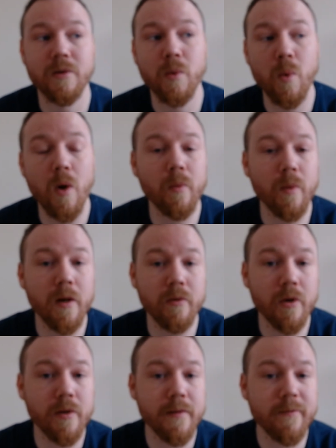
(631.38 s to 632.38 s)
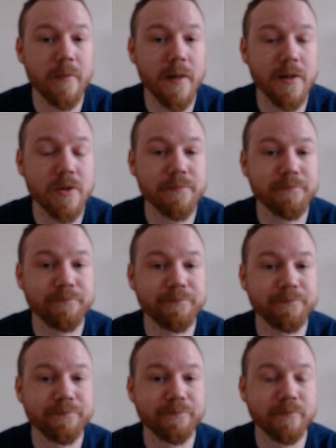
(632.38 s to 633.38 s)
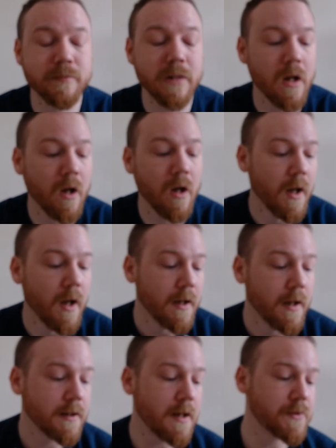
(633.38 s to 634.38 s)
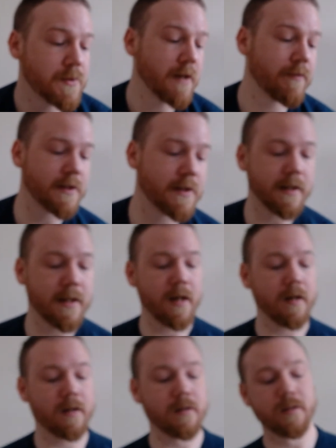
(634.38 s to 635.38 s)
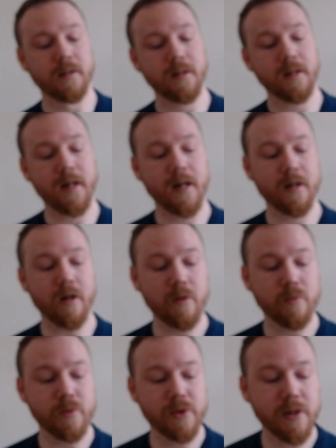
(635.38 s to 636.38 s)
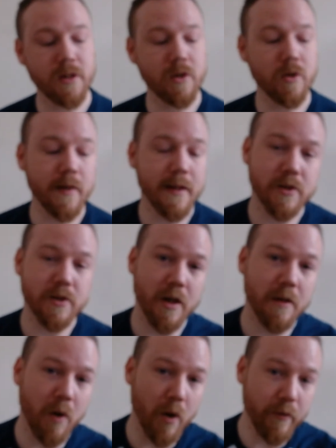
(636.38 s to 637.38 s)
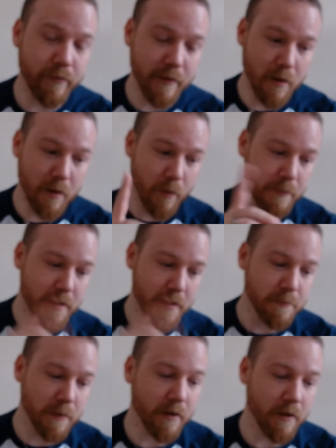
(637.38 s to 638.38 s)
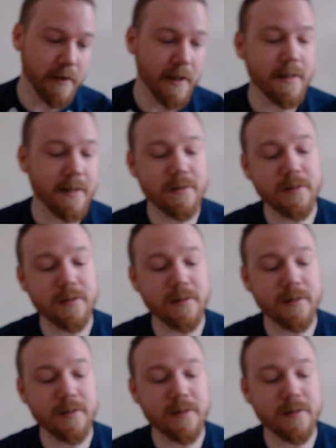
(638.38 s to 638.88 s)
quite well-known information. Keep safe, take care, and I will see you next time. Hopefully I won't be as blurry as